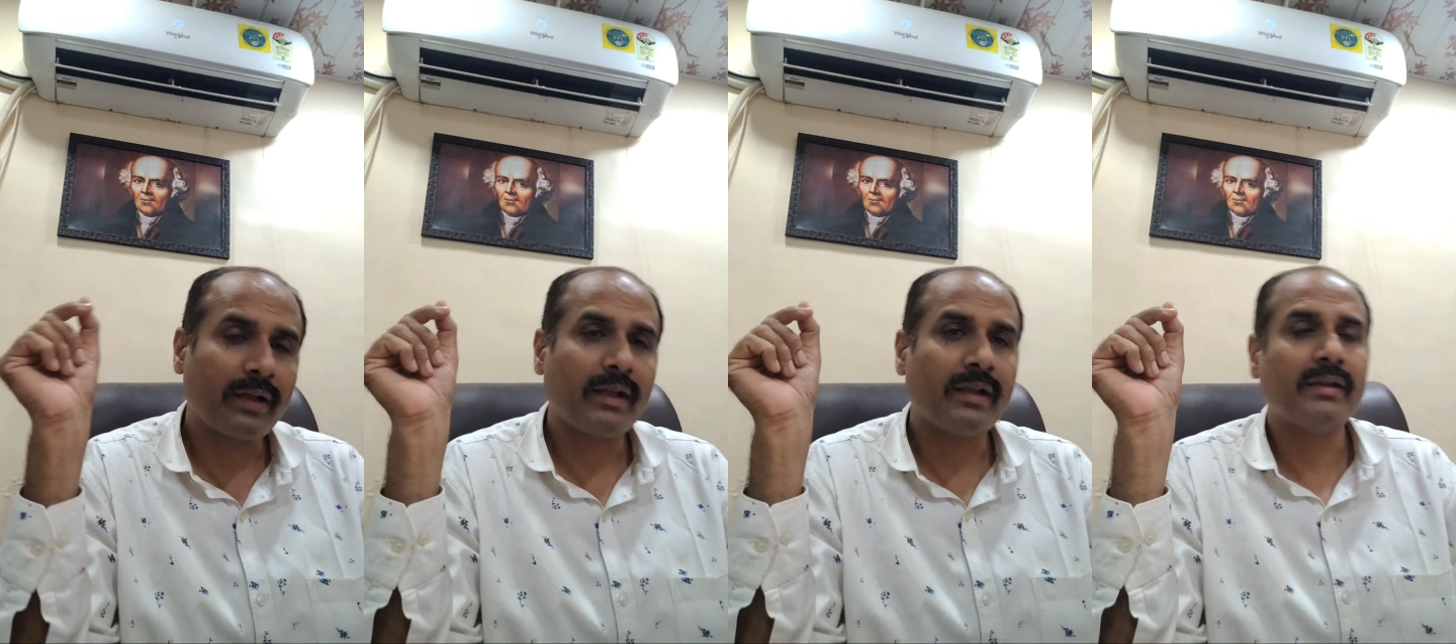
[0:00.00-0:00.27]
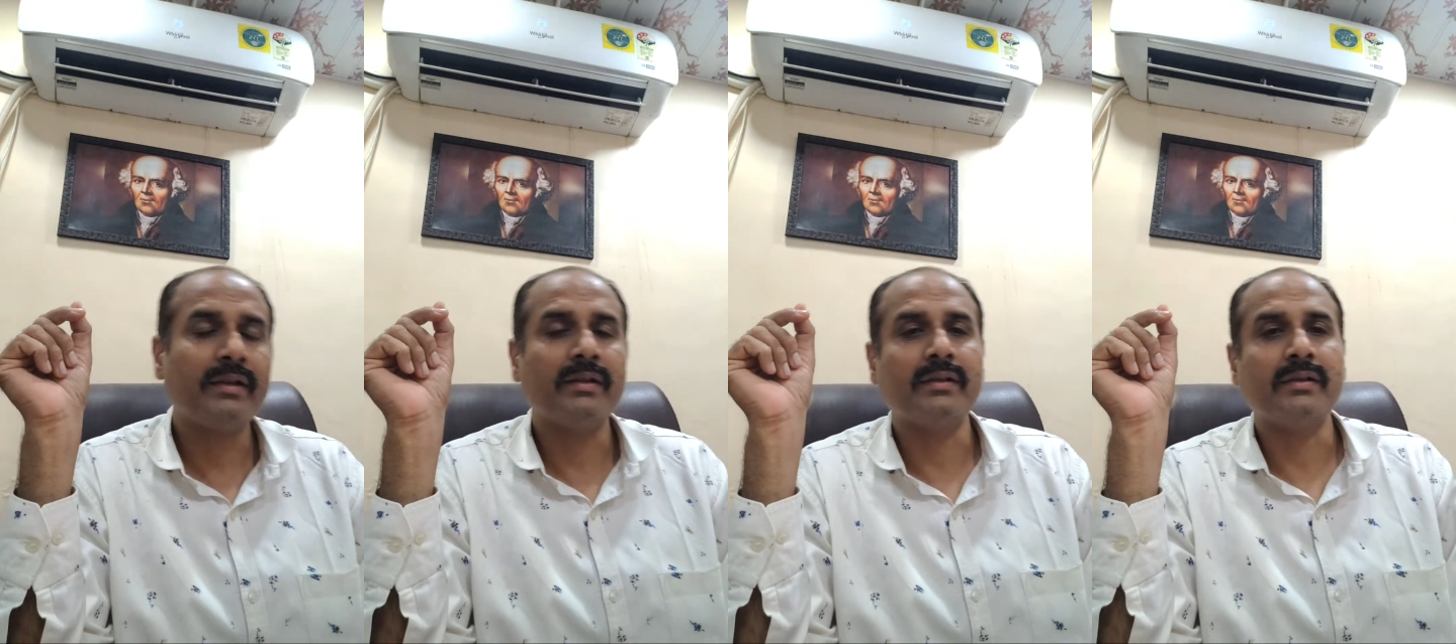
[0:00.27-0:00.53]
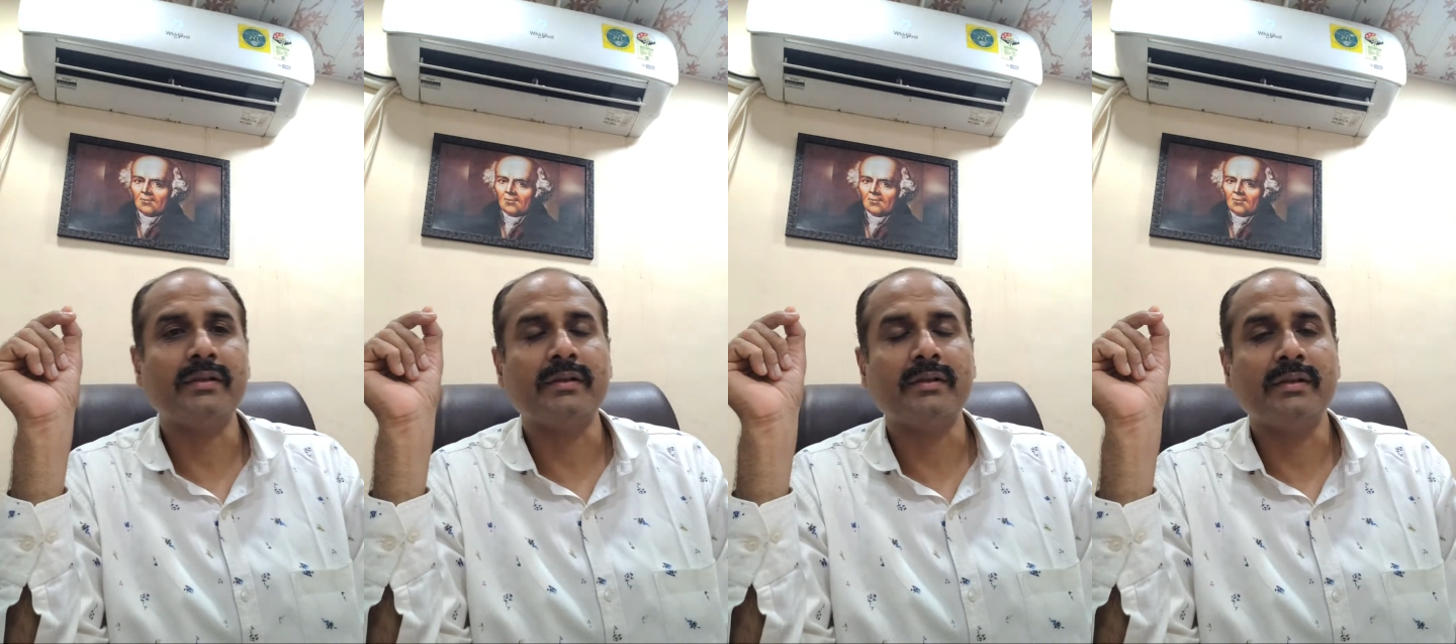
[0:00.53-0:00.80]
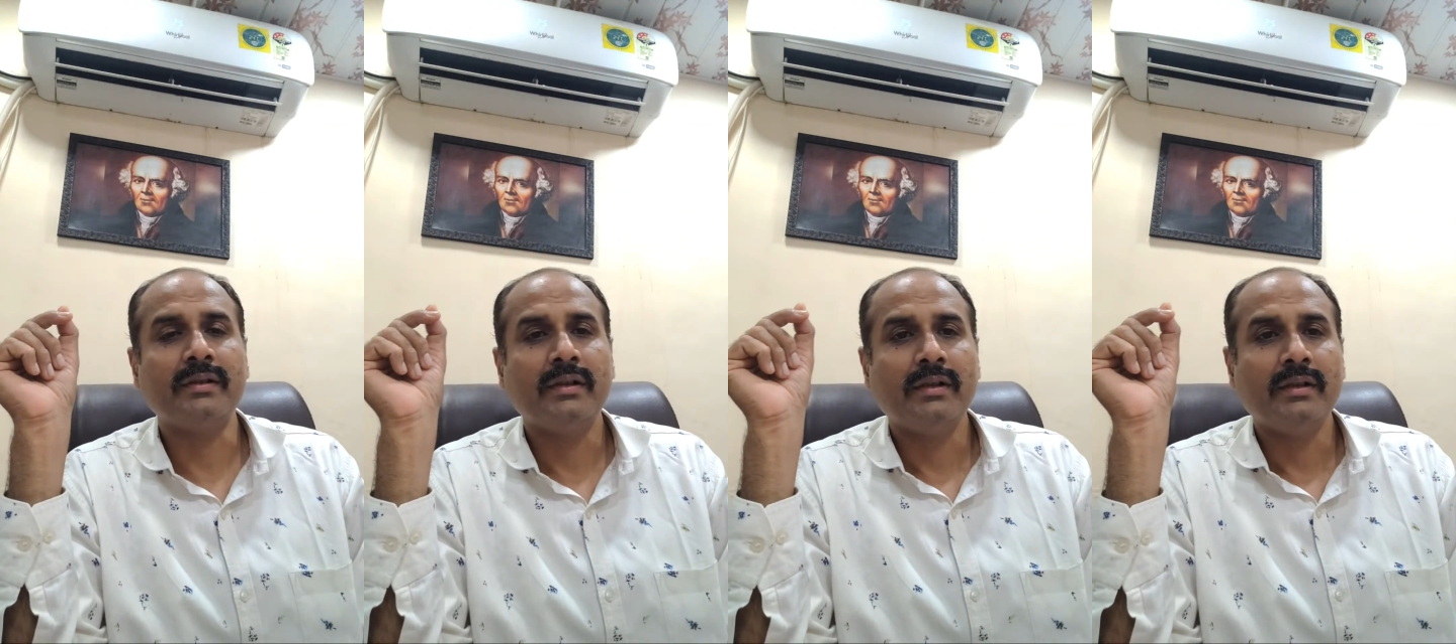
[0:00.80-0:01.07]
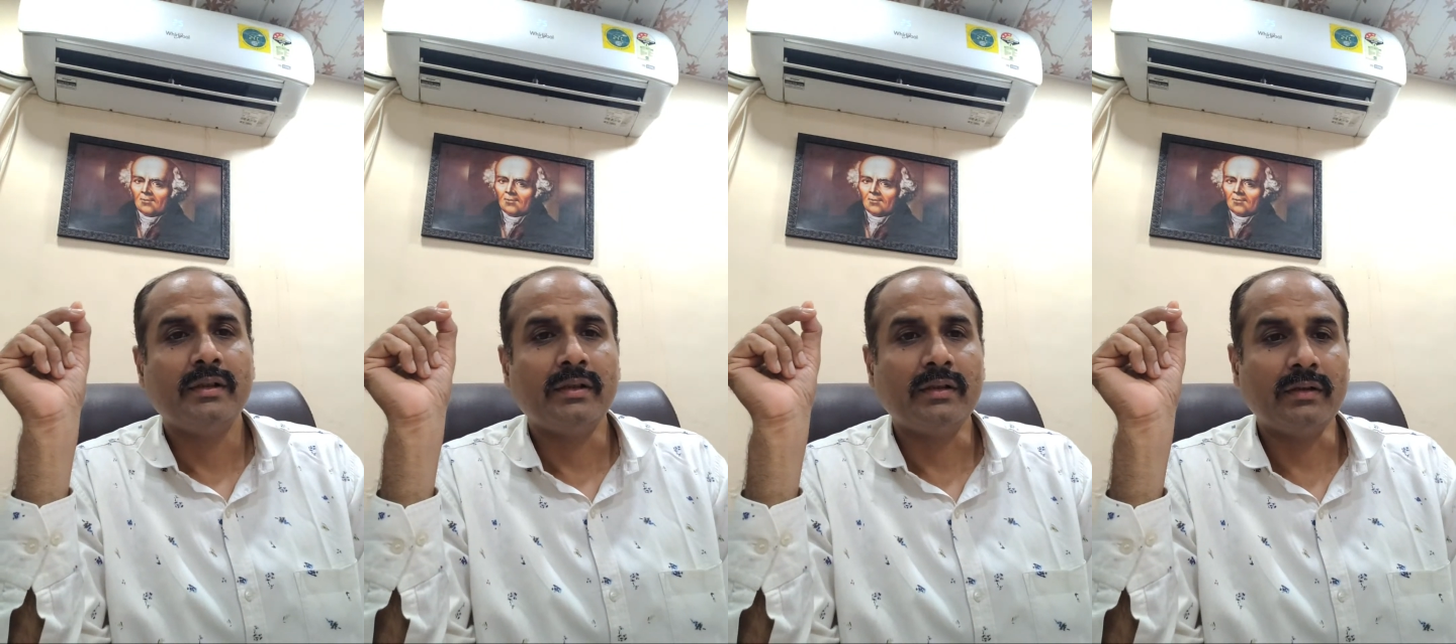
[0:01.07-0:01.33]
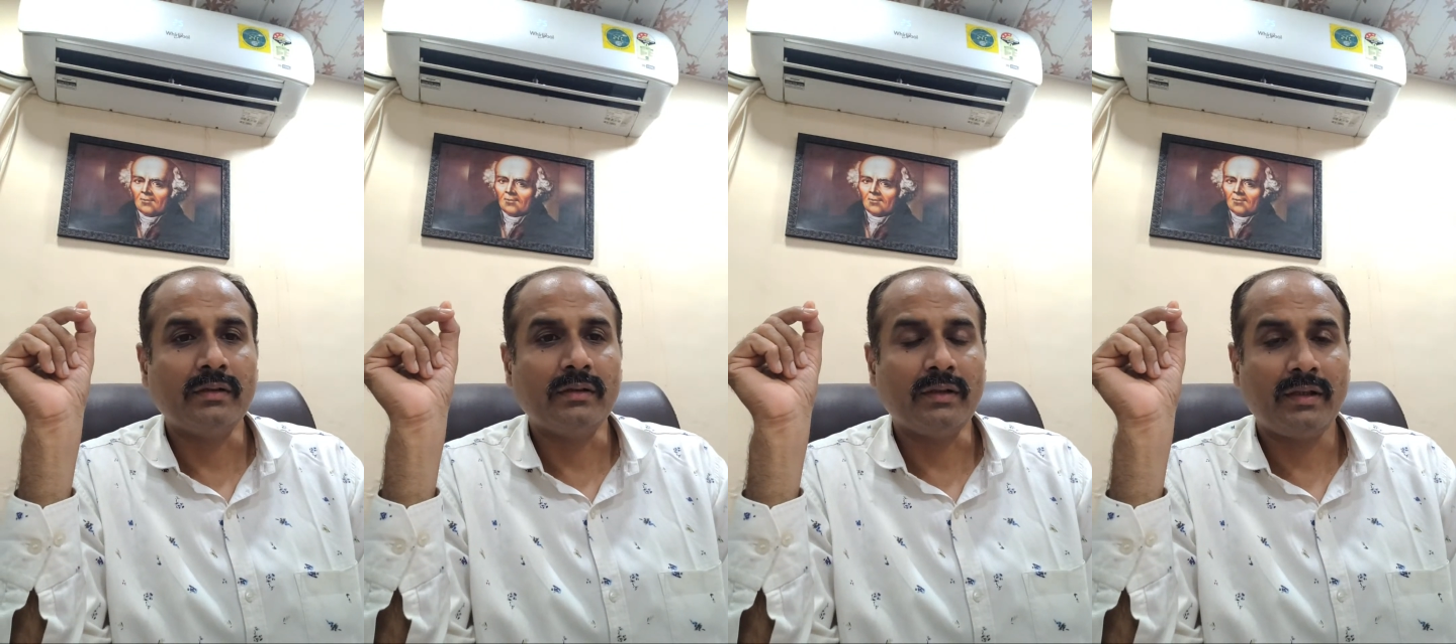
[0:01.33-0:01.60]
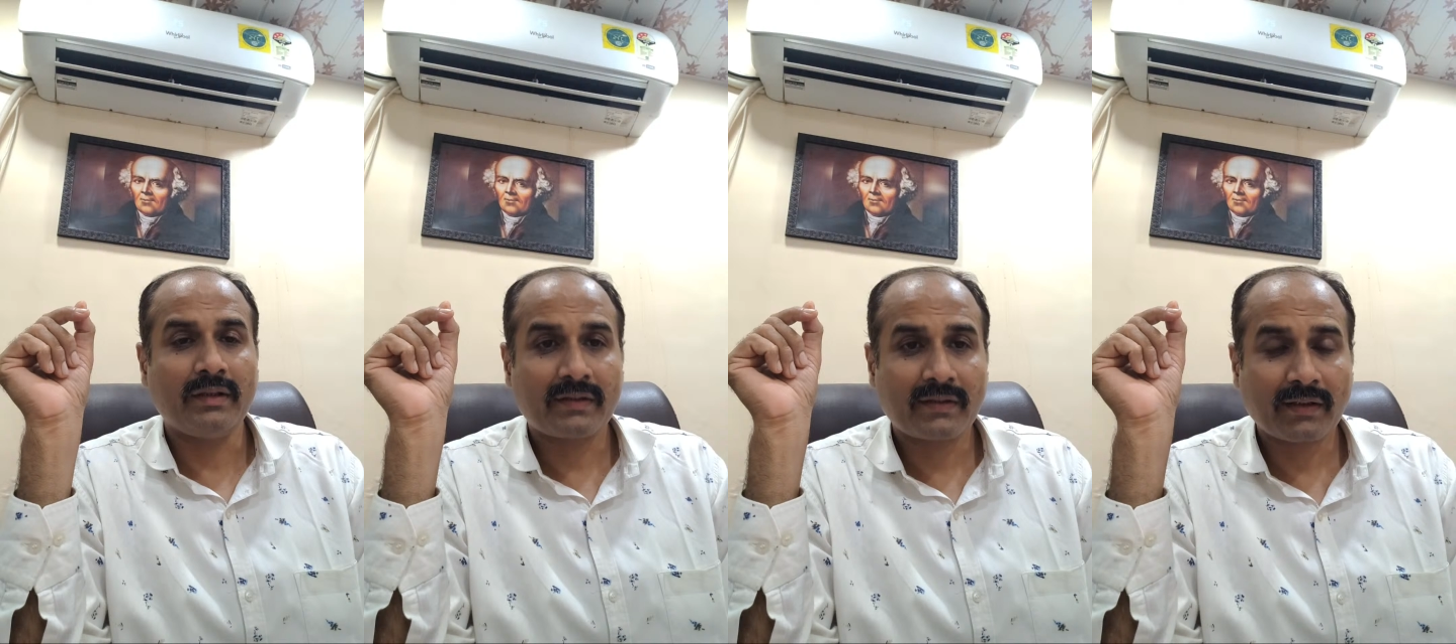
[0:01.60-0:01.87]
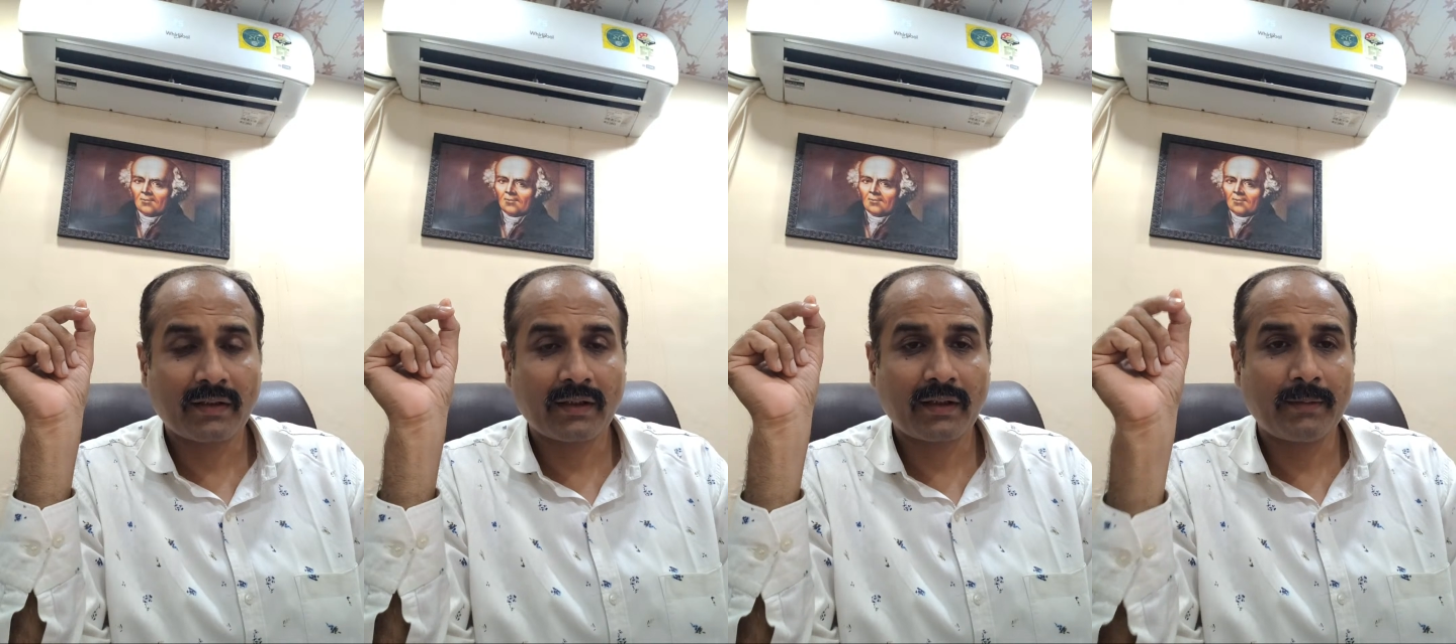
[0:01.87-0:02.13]
in the
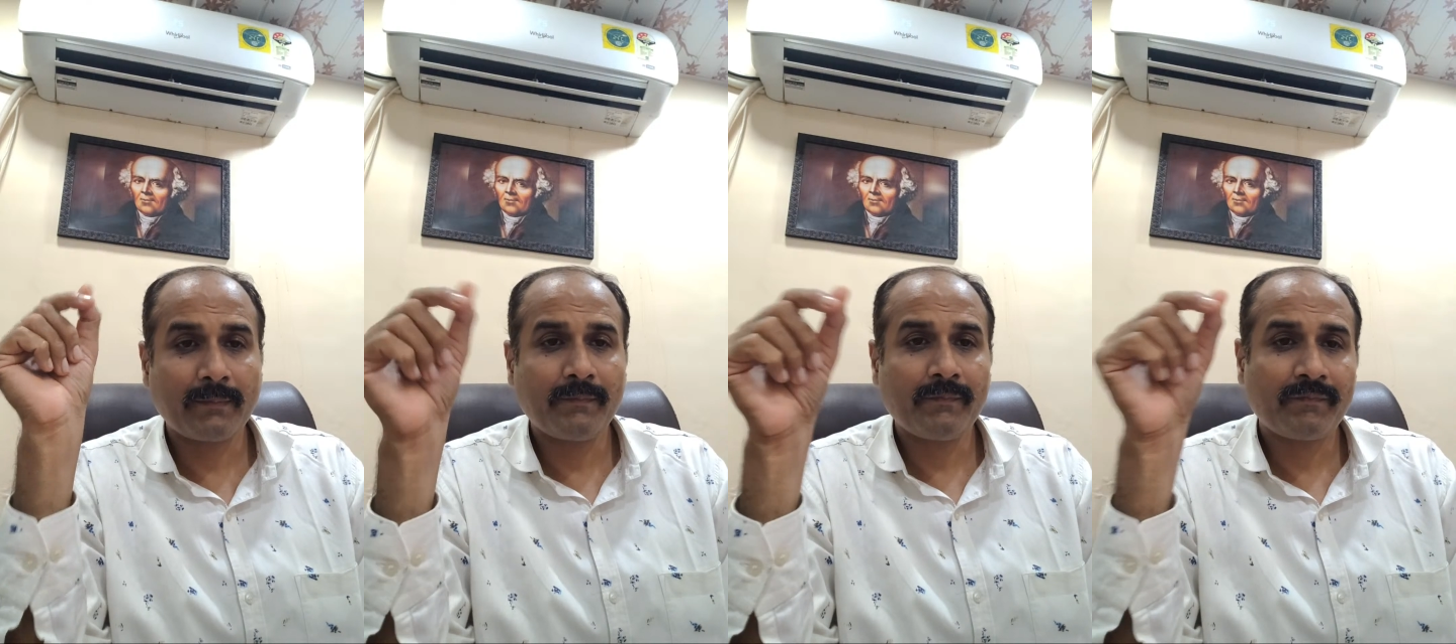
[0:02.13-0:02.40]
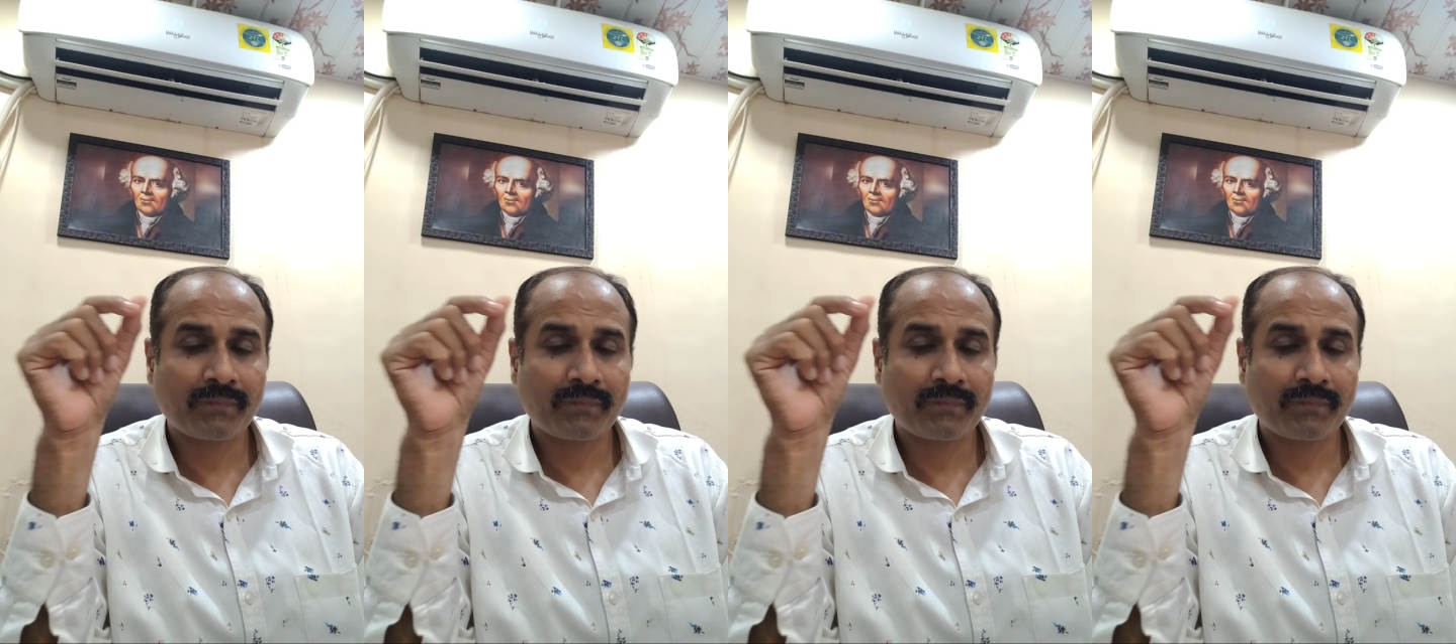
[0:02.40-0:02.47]
Instagram,